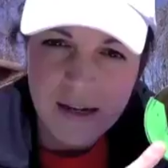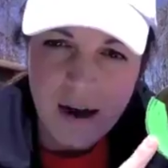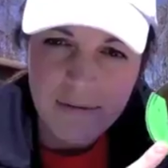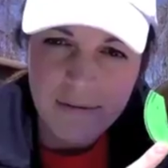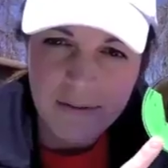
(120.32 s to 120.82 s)

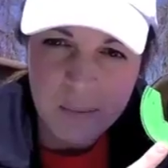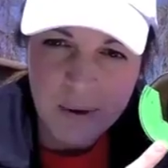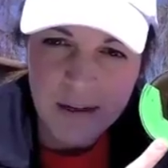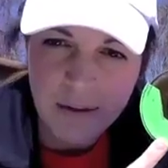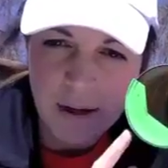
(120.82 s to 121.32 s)
off of a
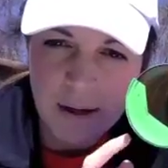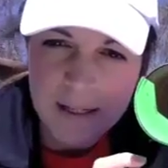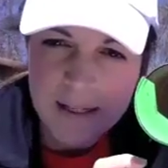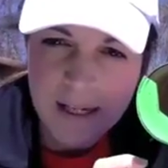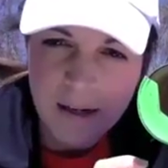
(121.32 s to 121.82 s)
breadcrumb
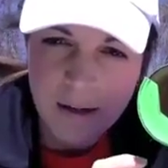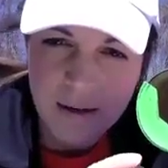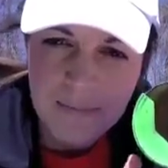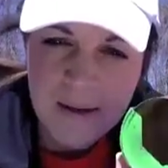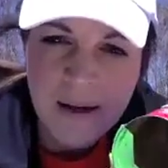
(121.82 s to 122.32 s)
container.
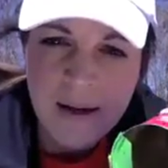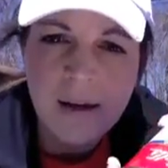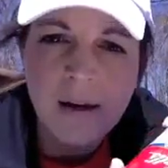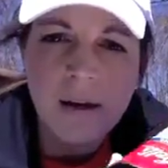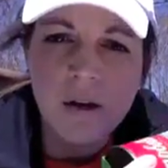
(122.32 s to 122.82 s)

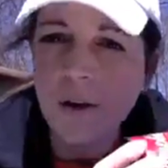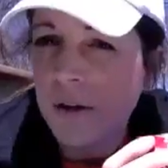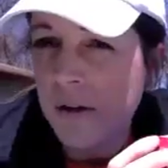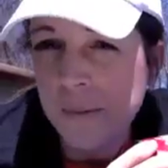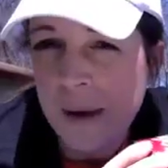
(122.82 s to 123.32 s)
You could
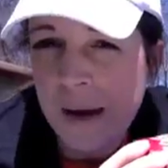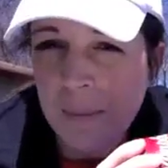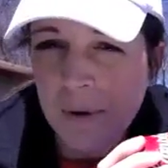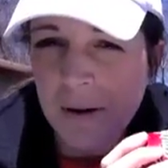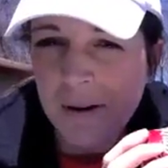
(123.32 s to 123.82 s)
use
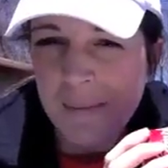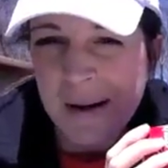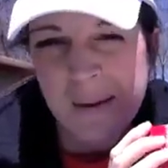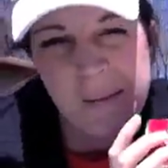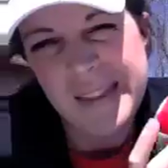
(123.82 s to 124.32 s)
paper
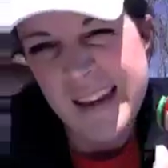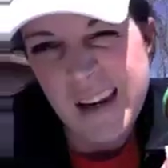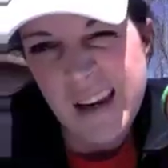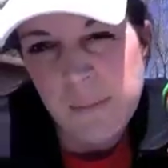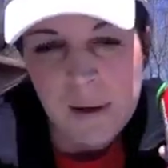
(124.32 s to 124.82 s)
maybe, but then
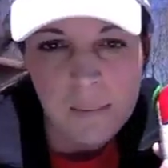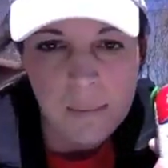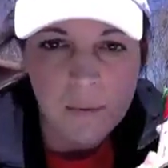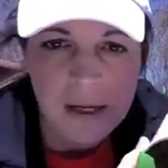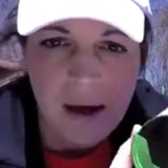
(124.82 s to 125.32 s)
again,
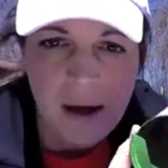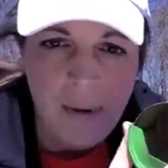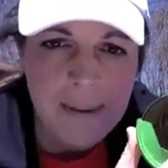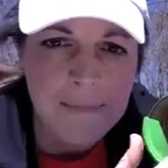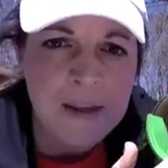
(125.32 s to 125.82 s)
paper would get wet.